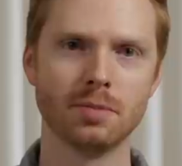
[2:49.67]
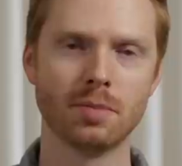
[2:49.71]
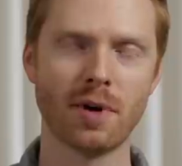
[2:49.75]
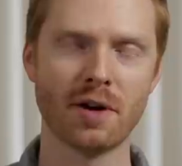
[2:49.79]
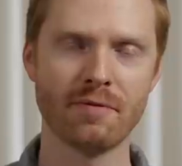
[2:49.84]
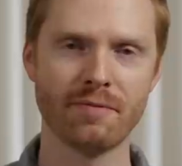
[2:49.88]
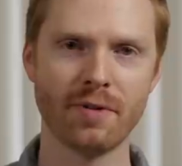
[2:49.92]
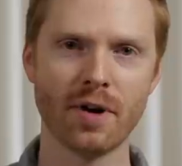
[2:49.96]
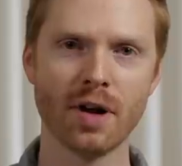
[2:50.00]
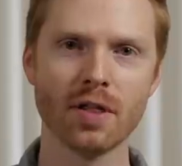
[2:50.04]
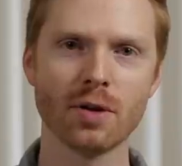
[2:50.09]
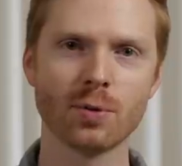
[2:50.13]
My
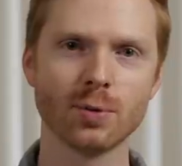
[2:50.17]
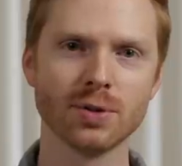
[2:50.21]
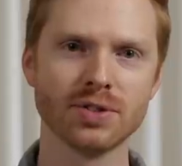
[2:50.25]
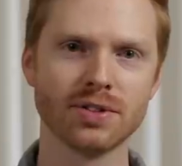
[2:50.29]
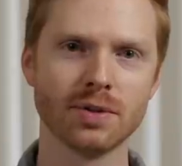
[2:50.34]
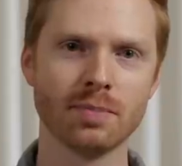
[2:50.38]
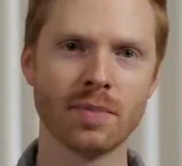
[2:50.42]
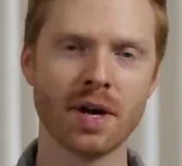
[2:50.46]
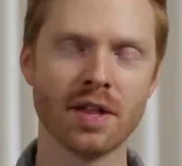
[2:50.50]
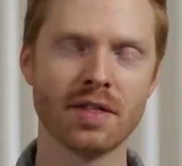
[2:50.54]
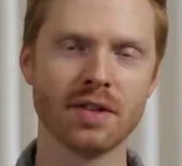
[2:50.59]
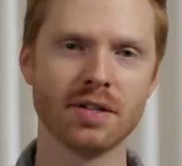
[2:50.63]
father was
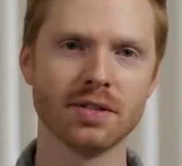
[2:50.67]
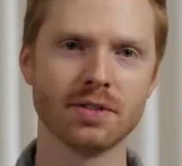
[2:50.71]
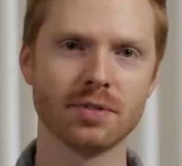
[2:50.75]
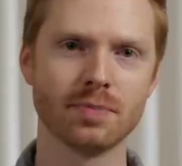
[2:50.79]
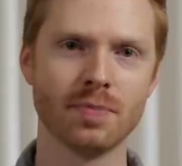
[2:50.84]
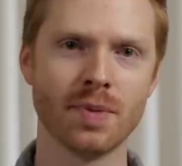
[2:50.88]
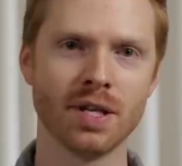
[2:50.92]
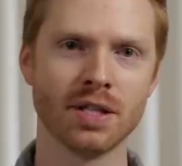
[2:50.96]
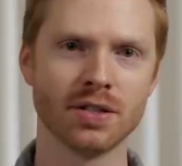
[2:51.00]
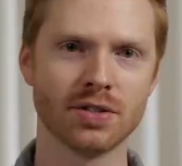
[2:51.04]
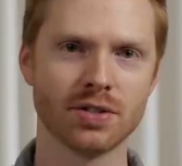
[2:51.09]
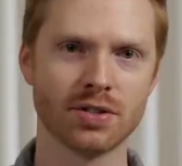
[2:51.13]
a Methodist
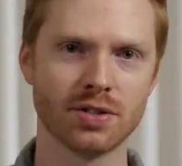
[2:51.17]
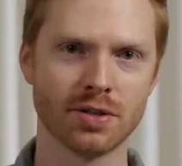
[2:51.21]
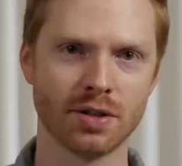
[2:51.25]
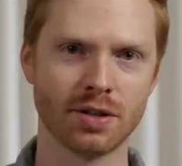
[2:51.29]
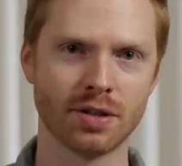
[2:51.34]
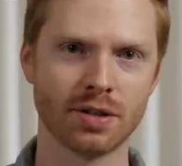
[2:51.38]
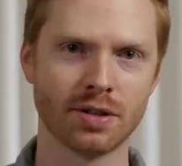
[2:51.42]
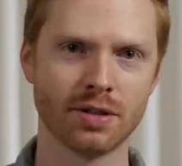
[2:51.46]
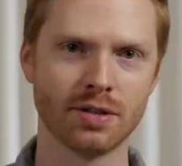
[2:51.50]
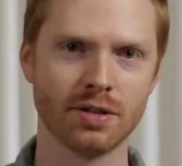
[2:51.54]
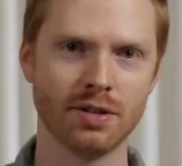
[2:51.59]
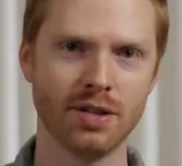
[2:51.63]

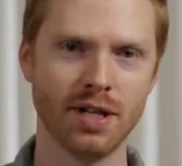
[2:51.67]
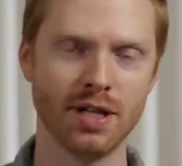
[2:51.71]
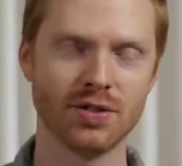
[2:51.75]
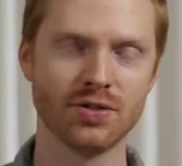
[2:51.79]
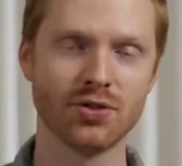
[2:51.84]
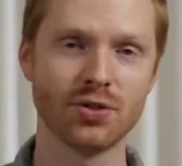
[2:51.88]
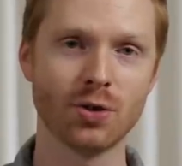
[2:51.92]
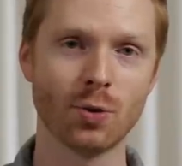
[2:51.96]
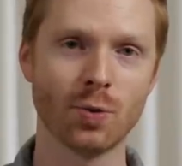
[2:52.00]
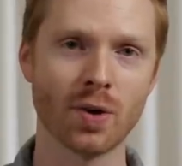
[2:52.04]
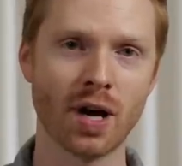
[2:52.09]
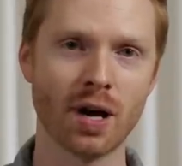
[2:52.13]
minister, and
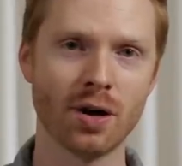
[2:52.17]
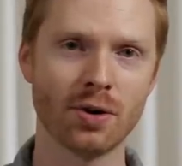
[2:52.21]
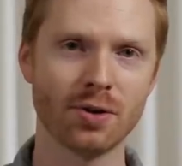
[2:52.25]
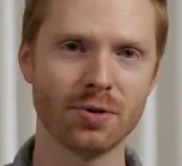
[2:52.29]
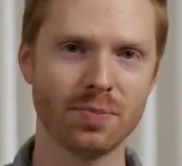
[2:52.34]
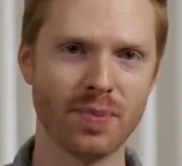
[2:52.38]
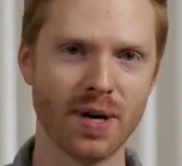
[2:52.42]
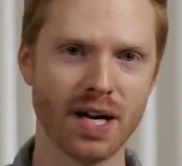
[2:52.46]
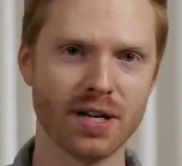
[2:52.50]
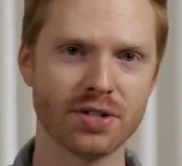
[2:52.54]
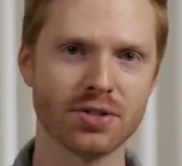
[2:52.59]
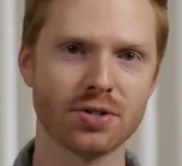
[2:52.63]
so when I
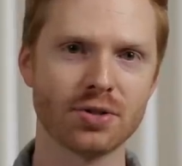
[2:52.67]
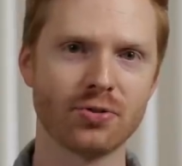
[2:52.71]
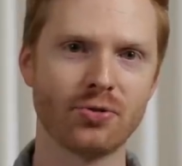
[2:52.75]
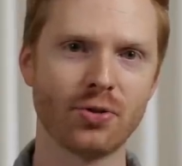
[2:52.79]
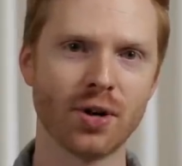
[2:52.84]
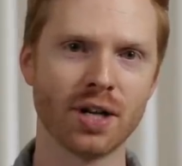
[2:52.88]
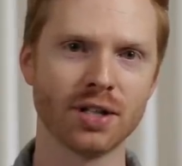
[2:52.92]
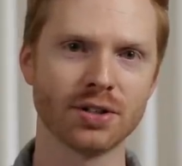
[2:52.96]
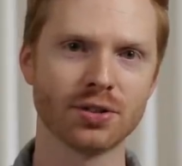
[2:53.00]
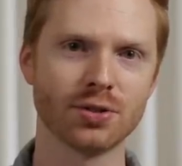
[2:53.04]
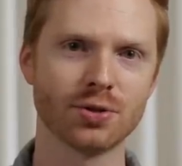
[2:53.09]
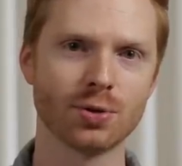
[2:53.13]
heard Pastor
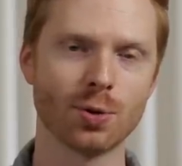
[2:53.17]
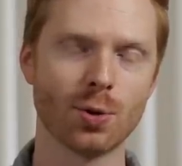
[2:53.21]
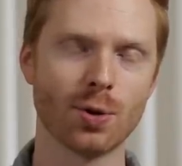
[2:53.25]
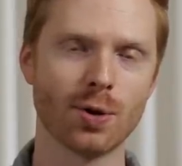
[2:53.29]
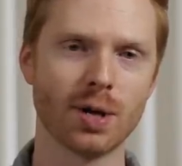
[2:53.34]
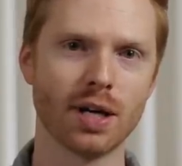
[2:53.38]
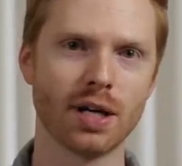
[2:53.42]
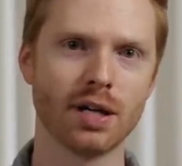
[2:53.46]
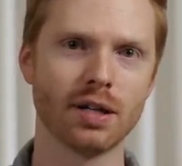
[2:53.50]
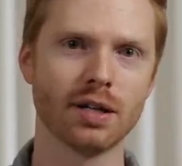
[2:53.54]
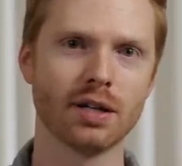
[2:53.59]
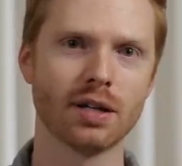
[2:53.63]
Frank's
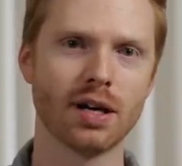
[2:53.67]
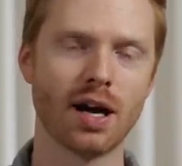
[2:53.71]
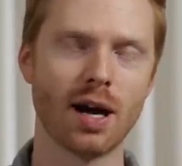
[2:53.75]
story,